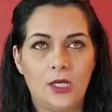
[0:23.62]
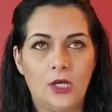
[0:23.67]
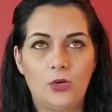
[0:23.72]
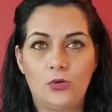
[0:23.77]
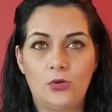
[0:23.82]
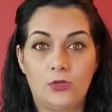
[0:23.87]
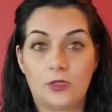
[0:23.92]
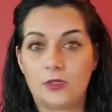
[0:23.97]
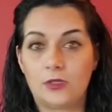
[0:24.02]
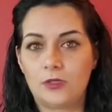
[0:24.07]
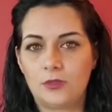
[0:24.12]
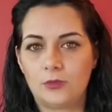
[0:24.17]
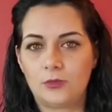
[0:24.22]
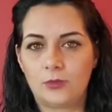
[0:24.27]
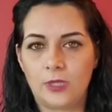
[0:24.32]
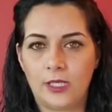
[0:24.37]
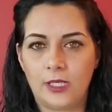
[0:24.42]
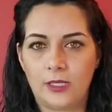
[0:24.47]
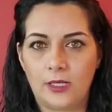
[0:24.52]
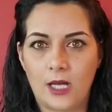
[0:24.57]
Or
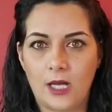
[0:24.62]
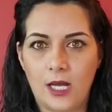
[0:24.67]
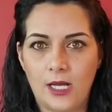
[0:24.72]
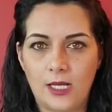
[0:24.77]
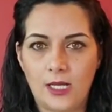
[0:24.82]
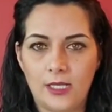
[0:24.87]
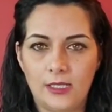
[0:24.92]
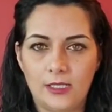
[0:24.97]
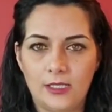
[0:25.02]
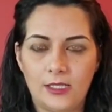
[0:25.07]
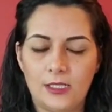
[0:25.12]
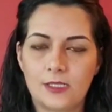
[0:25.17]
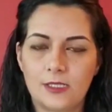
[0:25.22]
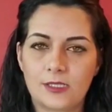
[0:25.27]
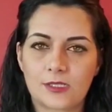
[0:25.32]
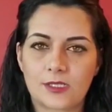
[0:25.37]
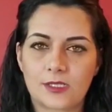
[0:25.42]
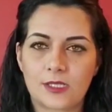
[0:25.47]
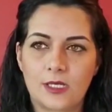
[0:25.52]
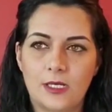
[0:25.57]
when a guy
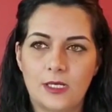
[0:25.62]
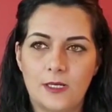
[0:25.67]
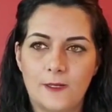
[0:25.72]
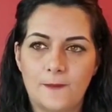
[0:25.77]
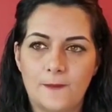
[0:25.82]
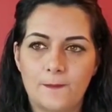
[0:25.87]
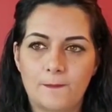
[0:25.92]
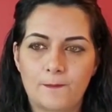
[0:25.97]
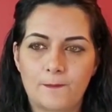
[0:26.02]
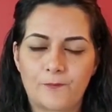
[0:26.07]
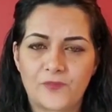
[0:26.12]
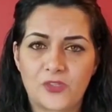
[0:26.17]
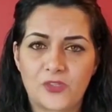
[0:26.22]
is um,